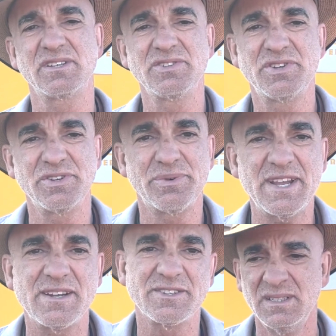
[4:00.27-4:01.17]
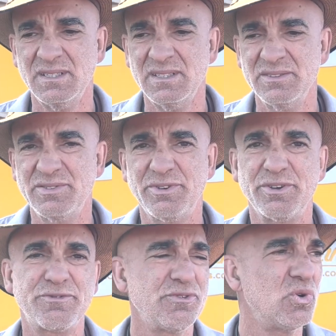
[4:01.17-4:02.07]
turn around. It was a very
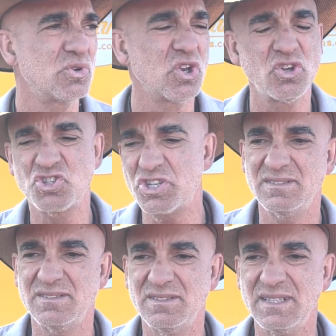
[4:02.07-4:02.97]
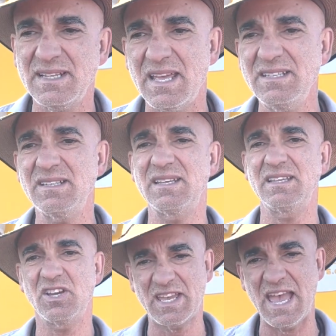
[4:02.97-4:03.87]
flawed logic. And
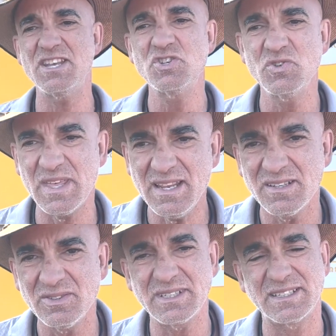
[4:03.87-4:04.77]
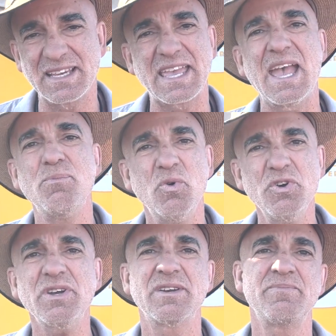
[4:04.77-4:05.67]
you can do that, looking at can
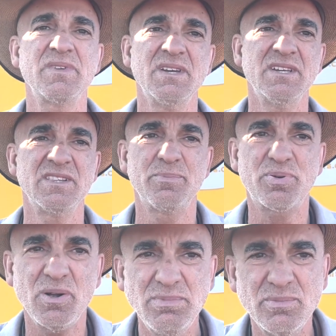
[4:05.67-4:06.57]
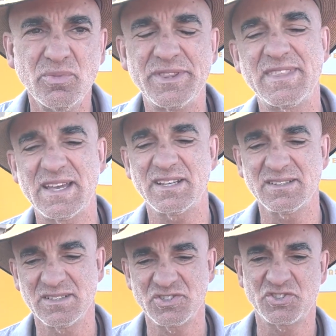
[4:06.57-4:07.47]
work. The problem with that
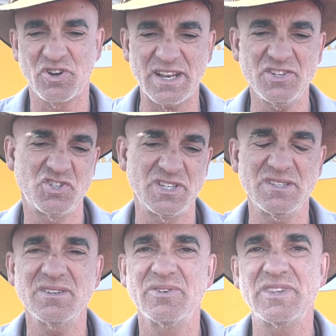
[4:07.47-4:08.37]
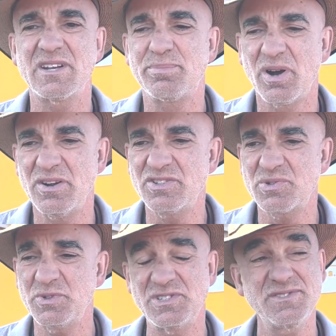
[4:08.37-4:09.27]
strategy or that approach,
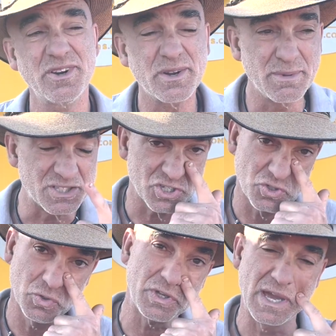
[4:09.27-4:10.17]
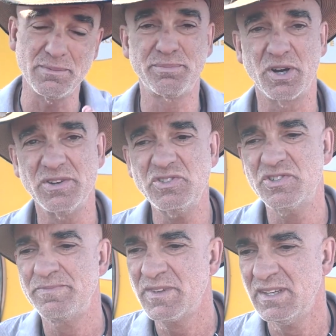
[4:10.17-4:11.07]
which is very much a short game
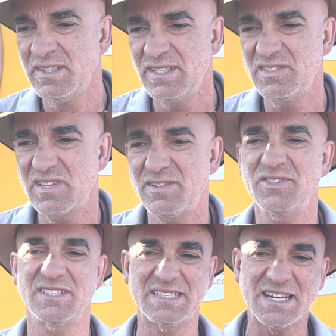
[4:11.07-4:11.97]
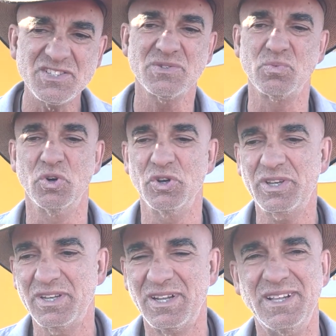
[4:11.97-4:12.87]
approach, is that if it doesn't
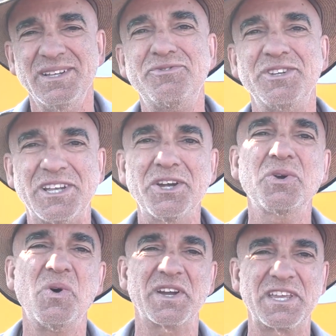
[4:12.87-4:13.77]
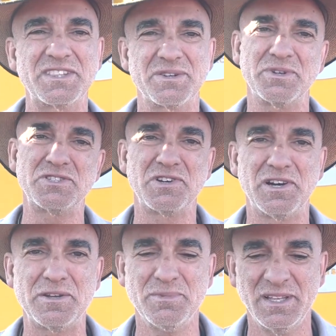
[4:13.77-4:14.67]
work, if you don't quite get there in time